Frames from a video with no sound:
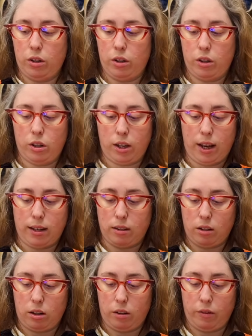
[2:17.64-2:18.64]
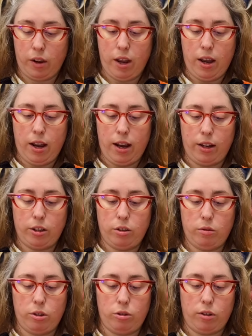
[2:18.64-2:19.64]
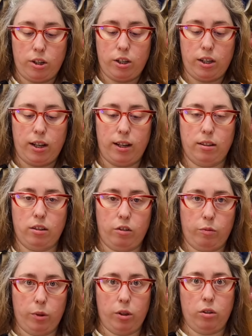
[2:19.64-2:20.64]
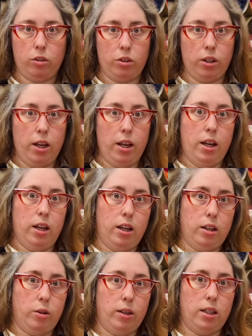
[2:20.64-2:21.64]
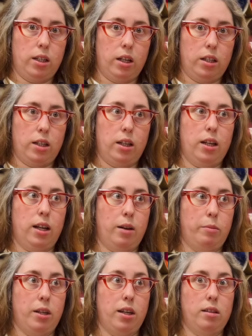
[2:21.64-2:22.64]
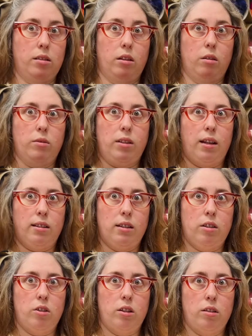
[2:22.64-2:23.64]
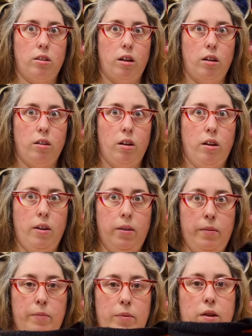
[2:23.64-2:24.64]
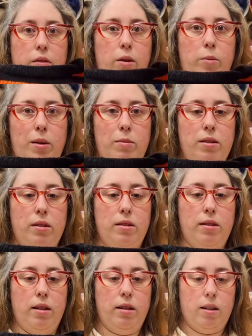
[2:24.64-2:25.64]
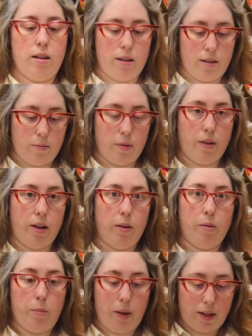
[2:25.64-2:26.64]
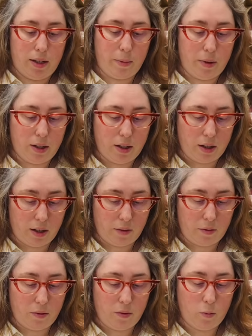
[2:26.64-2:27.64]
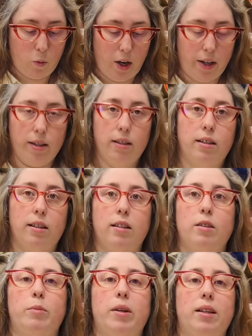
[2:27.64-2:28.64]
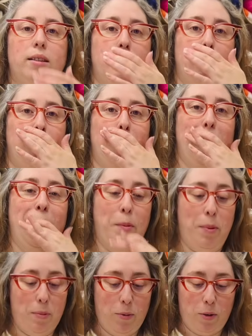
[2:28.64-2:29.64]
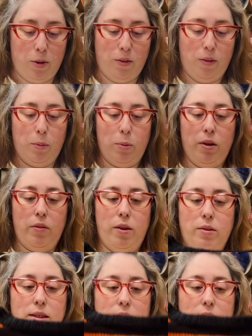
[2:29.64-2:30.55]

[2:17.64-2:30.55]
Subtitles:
the cast off and do a stretchier cast off, because 2019, how many years ago was that? 6 years ago. I've had a baby since then. Like, we had a pandemic. I've widened a little bit, so it'll be a little bit more comfortable if that was a